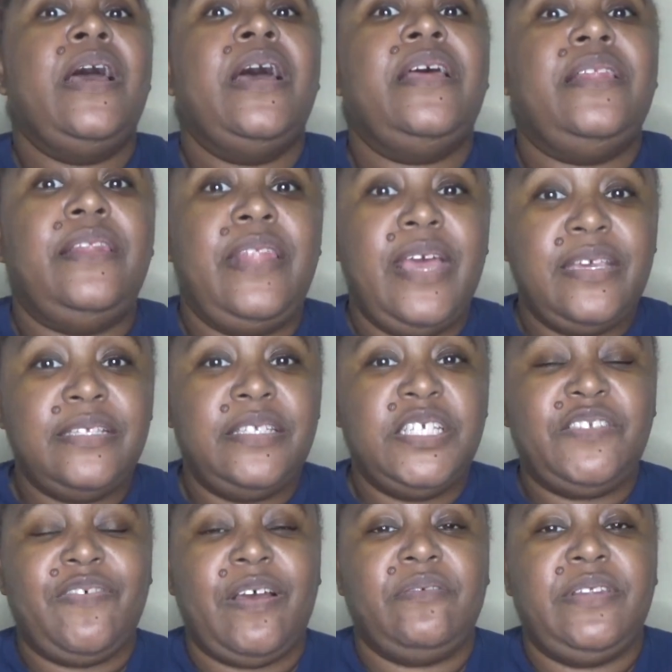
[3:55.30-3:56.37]
Next is
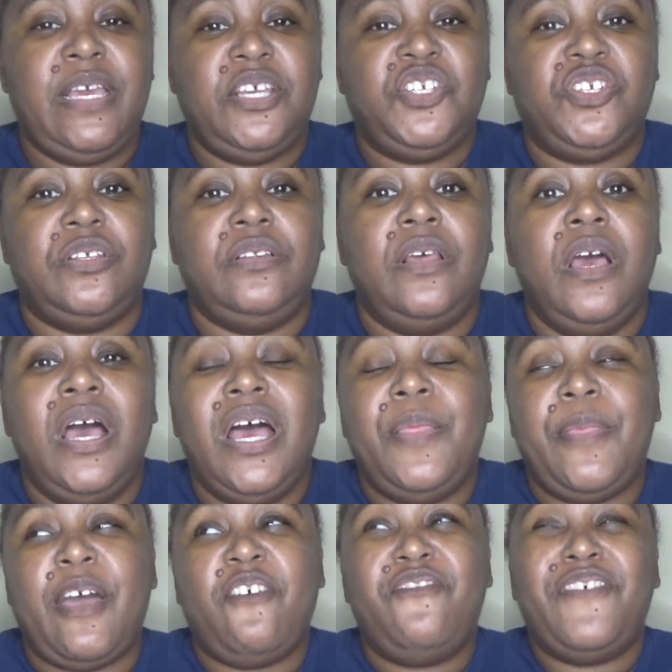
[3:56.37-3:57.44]
foundation.
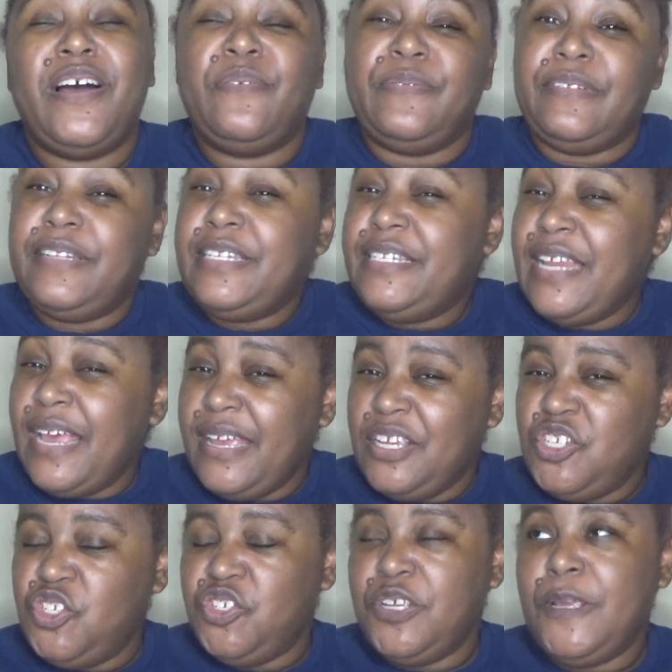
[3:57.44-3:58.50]
Now
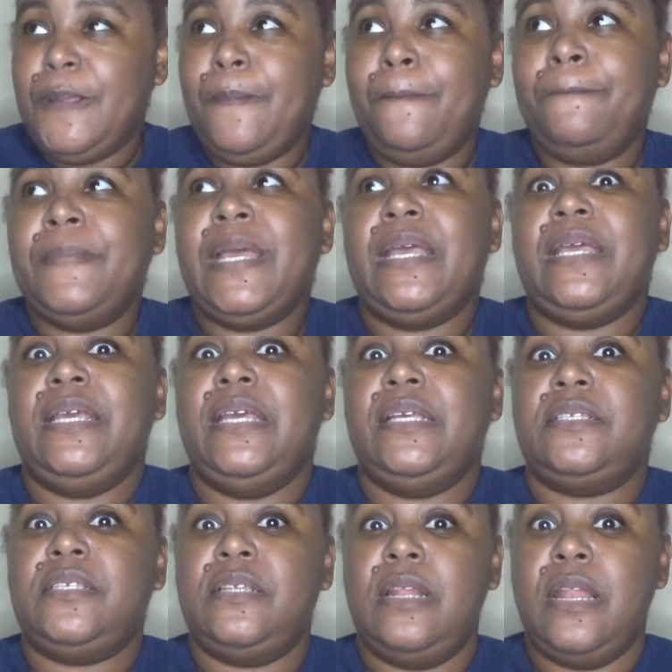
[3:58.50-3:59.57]
foundation,
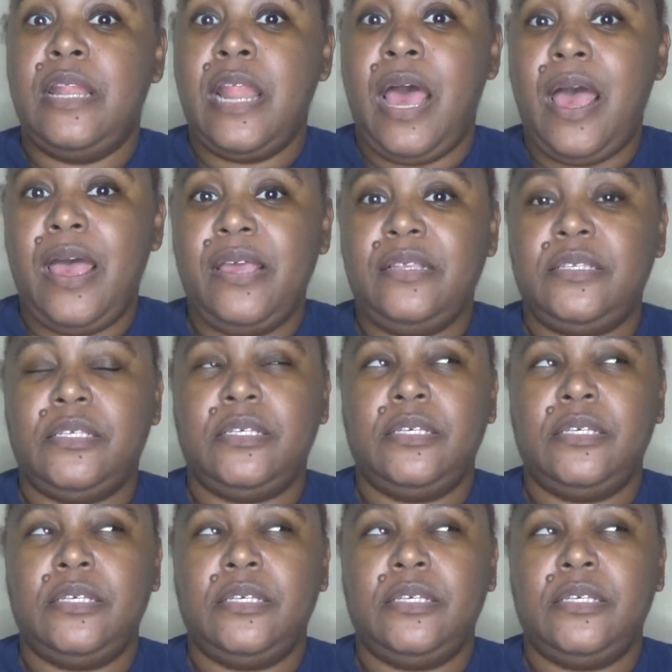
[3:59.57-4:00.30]
it's not